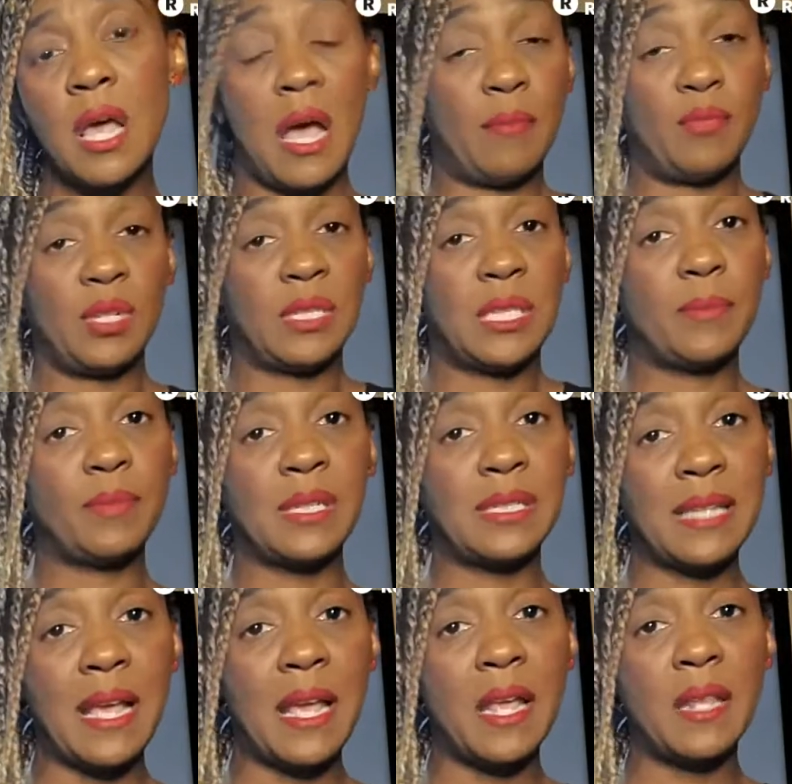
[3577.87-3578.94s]
I'm just simply
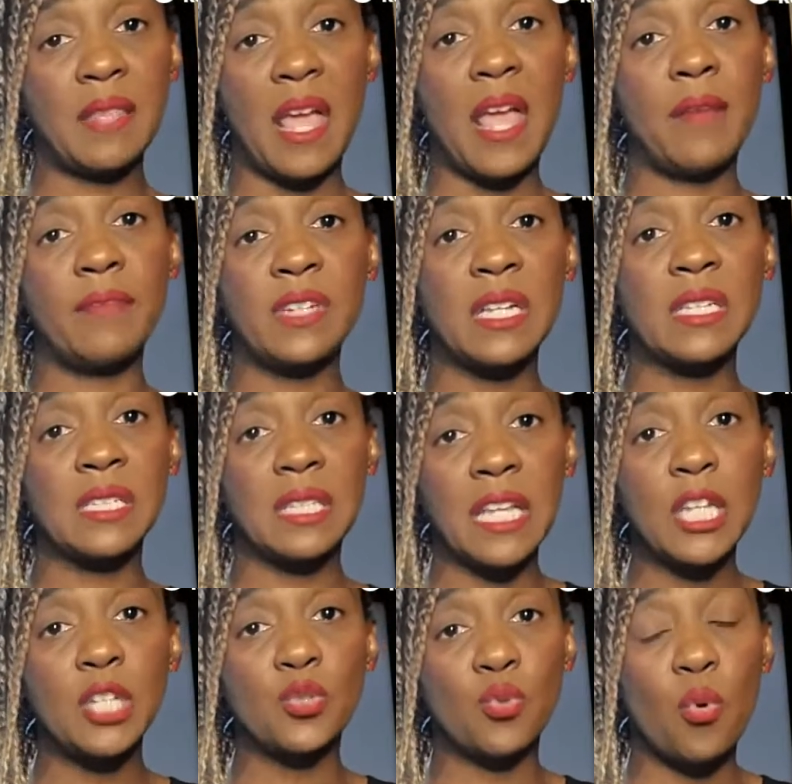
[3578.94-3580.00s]
saying the evidence
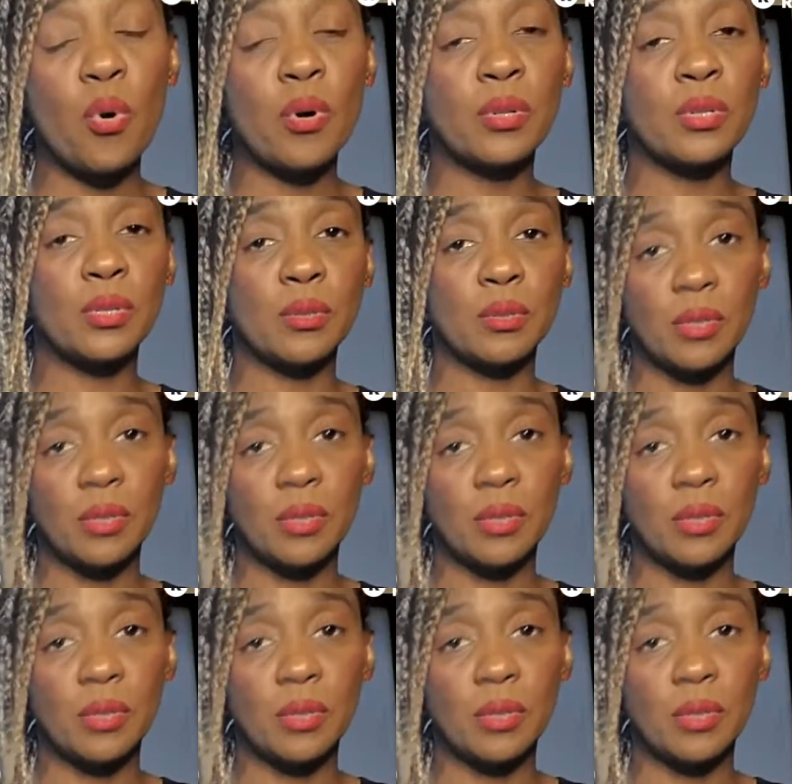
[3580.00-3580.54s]
leans towards